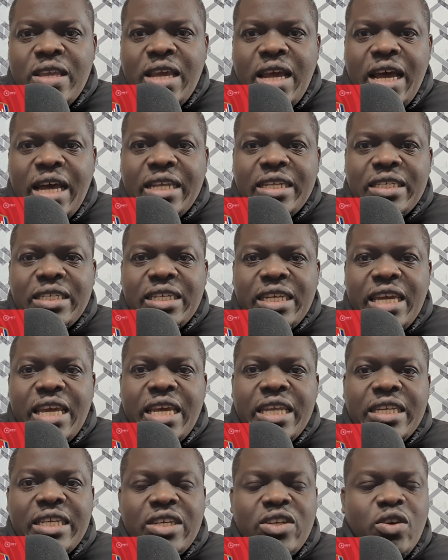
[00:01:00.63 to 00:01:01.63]
and
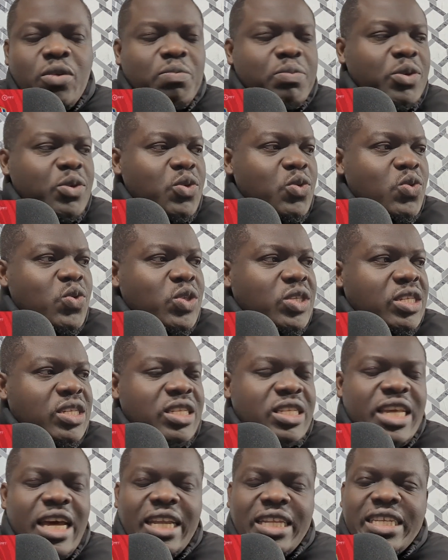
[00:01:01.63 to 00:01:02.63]
ended up
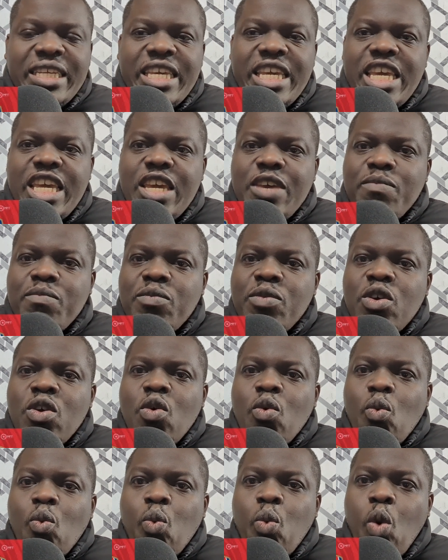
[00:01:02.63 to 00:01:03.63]
losing that game
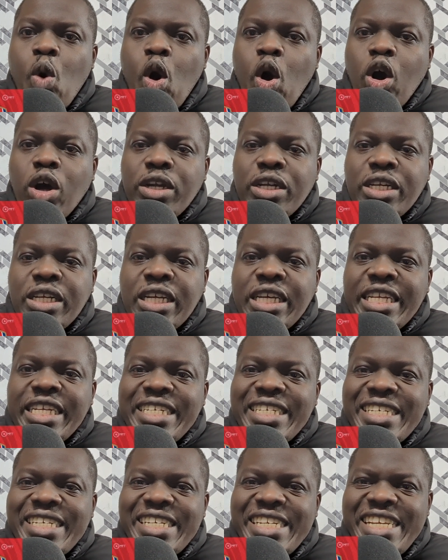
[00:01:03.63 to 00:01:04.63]

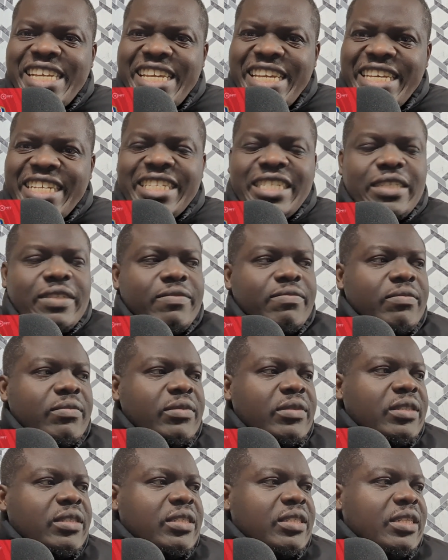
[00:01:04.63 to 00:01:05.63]
1-0.
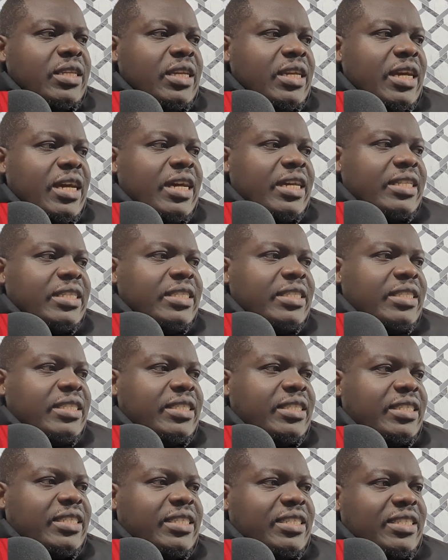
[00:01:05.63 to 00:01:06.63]
And